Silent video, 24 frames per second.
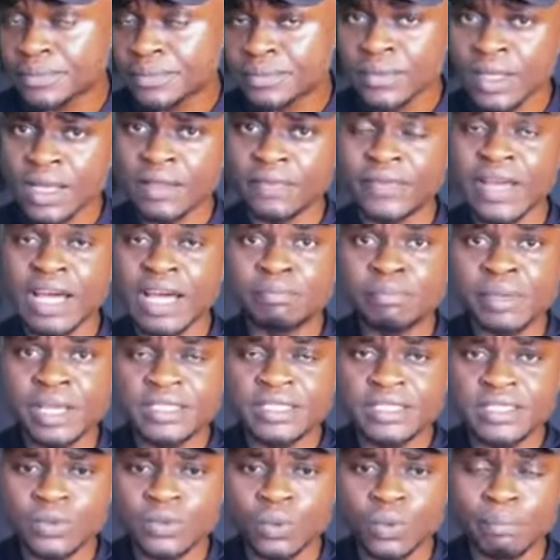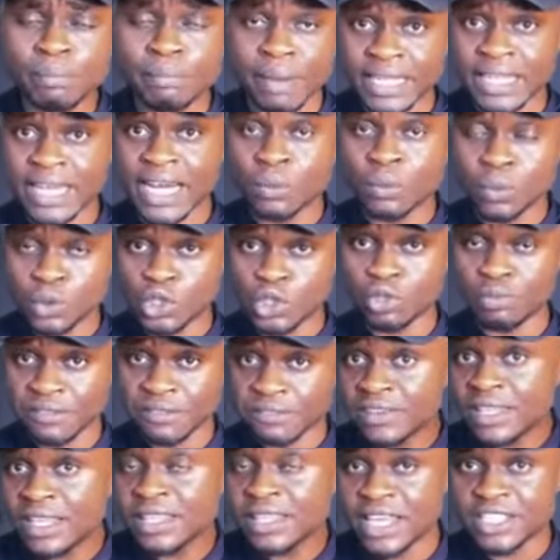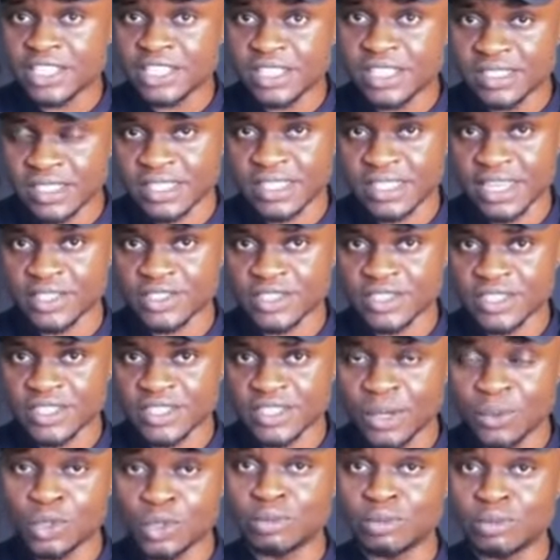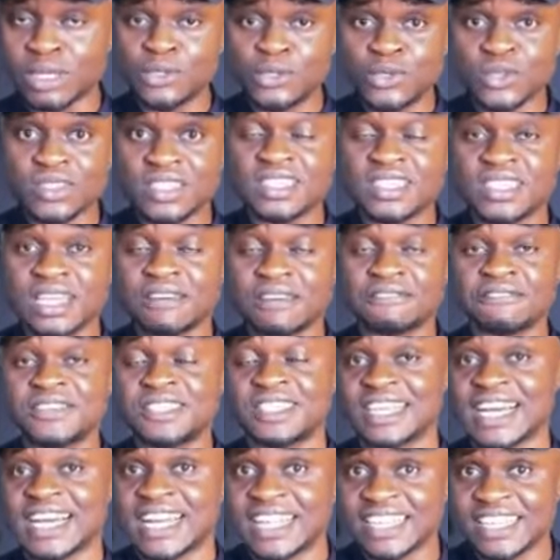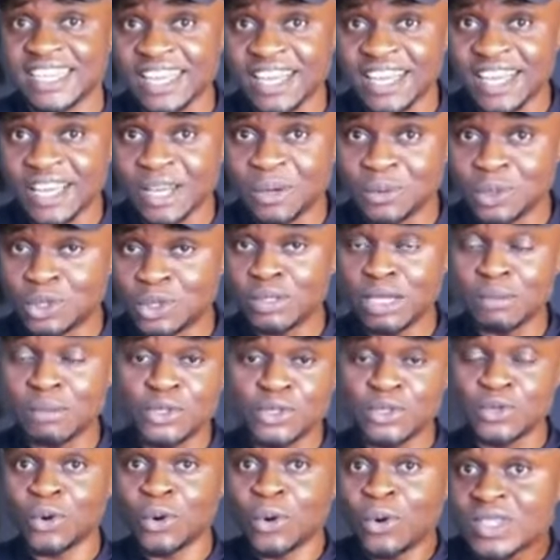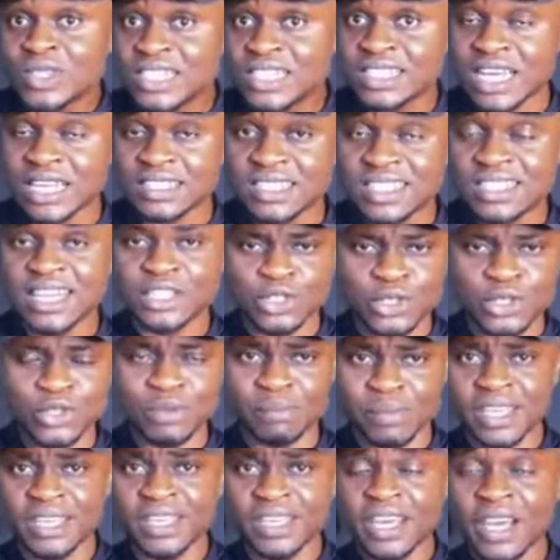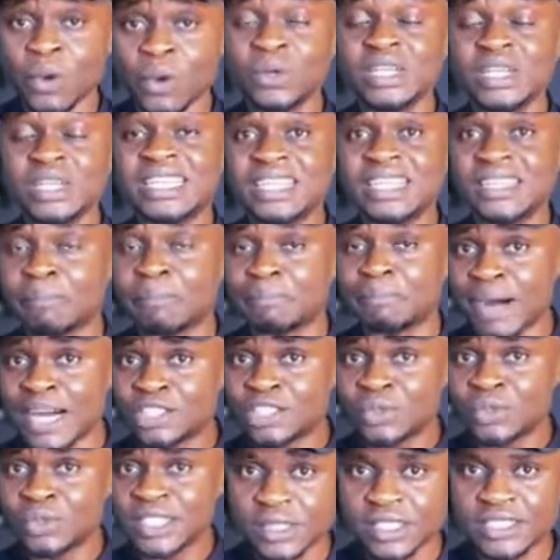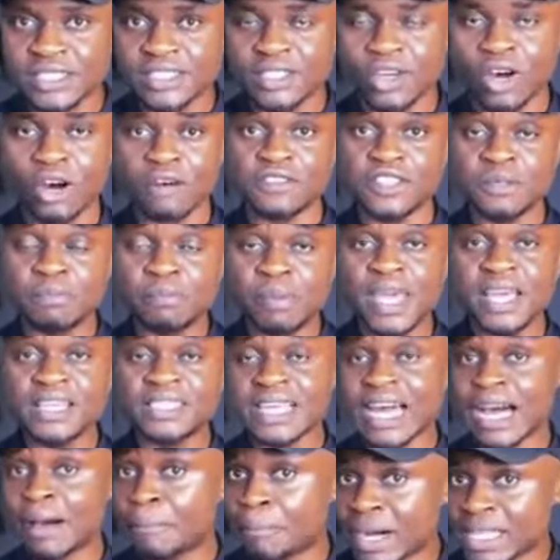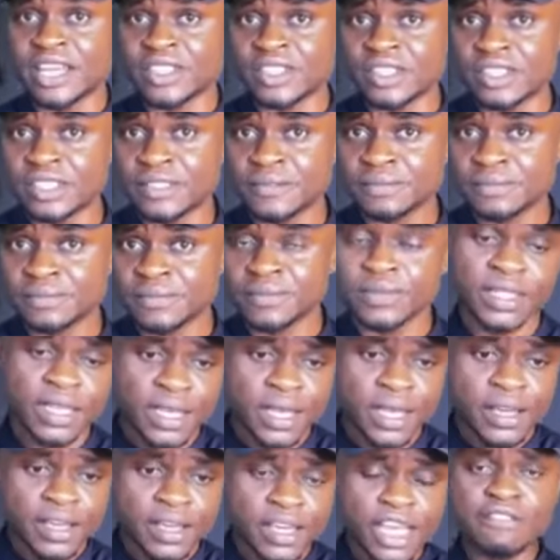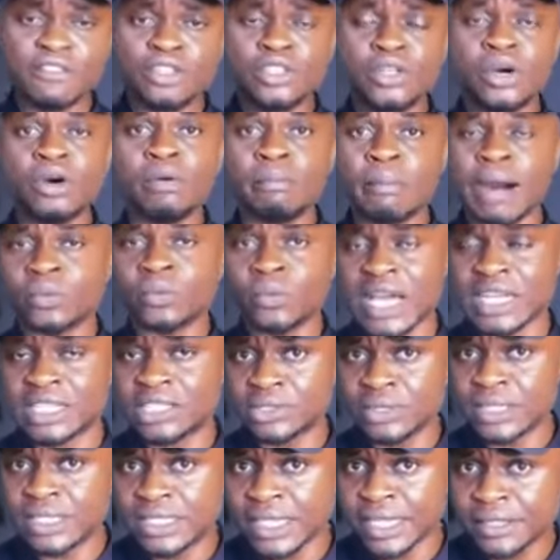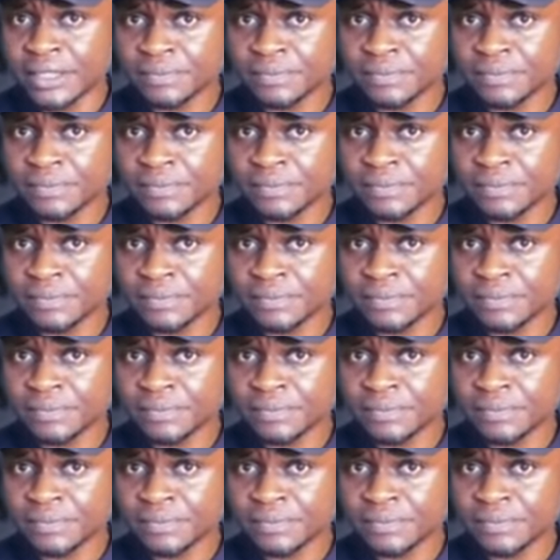that means by now we should be feeling Satan's. We should be able to see Satan physically. We should be able to hold Satan. Satan should be within the boundaries of space and matter. Even though man we are created,